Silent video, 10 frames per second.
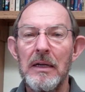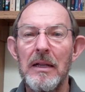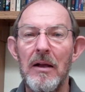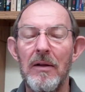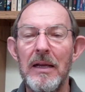
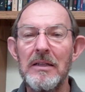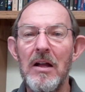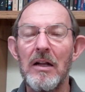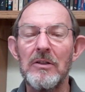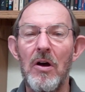Now, he's
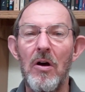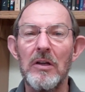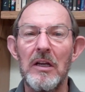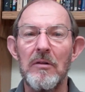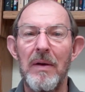not
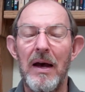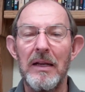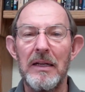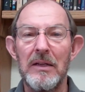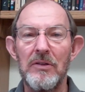talking
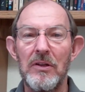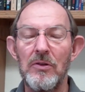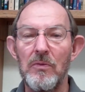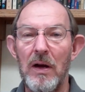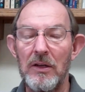about in a
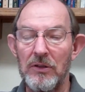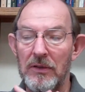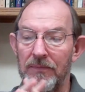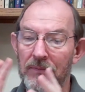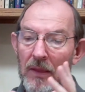
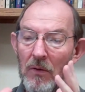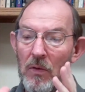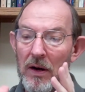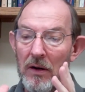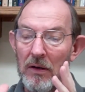situation
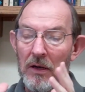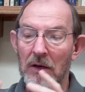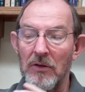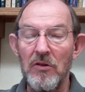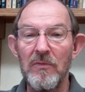where
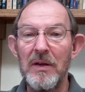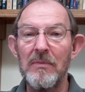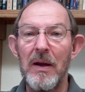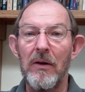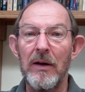you've
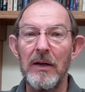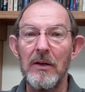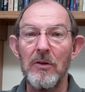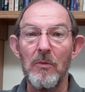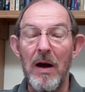been
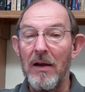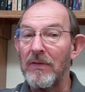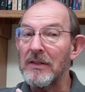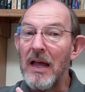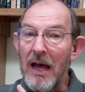married, your wife
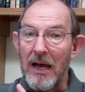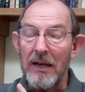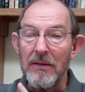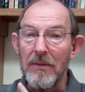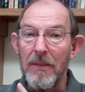has
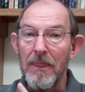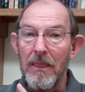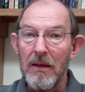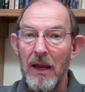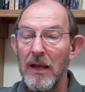died,
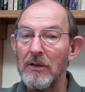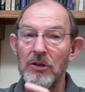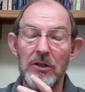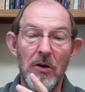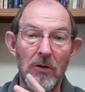and
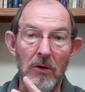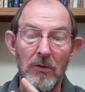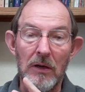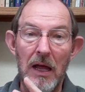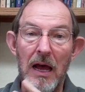she's no
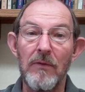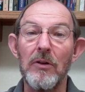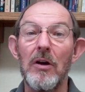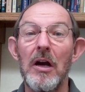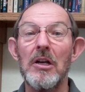longer alive, or
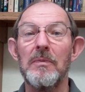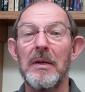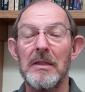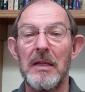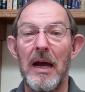your
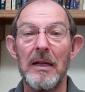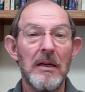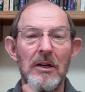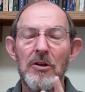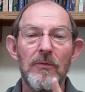husband has died.
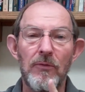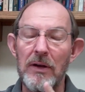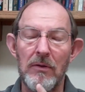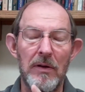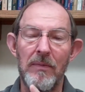You're
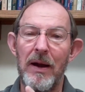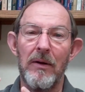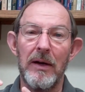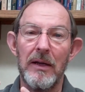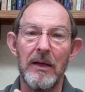free to
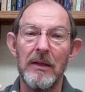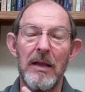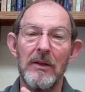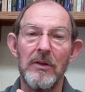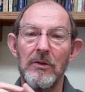remarry in
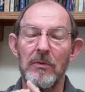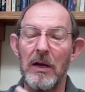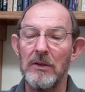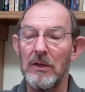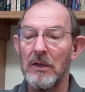that
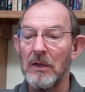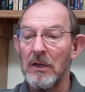situation.